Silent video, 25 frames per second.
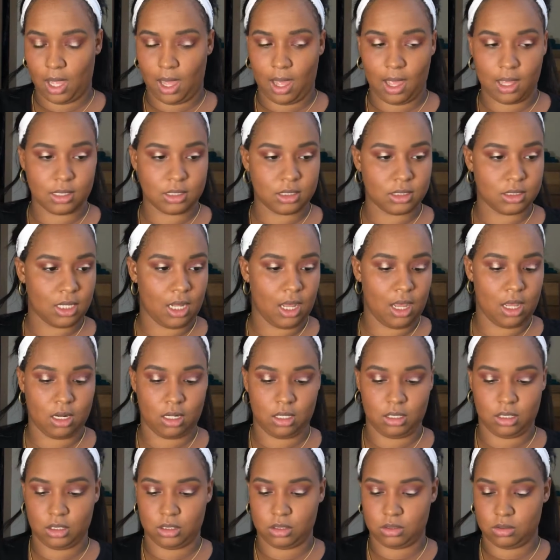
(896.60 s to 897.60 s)
I just had
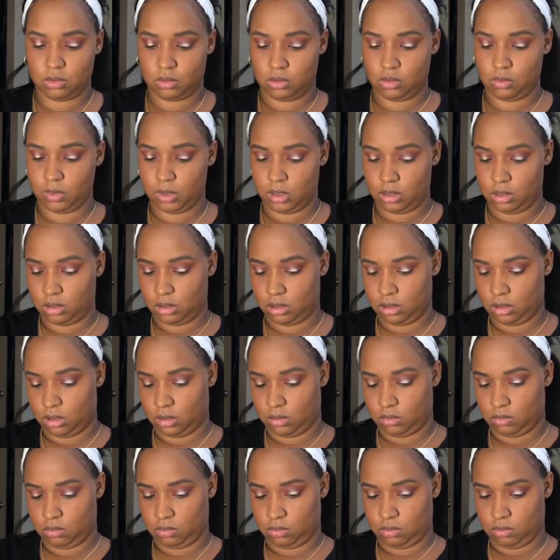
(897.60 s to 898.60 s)
it like 2 minutes
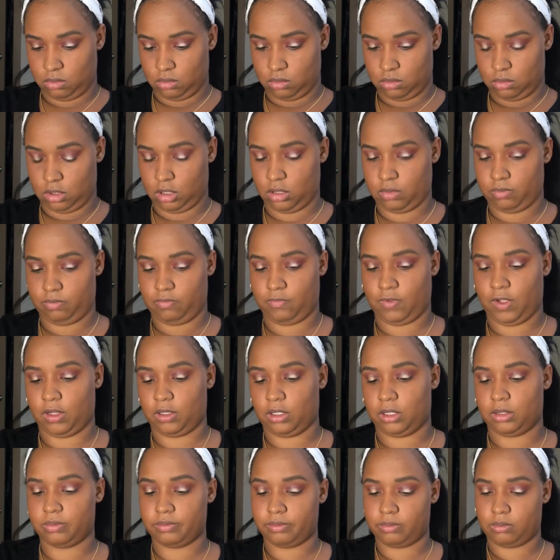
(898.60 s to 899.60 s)
ago. Oh,
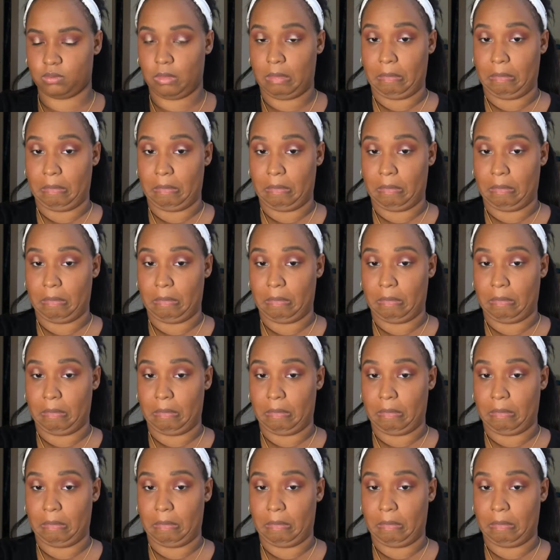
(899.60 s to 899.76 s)
found it.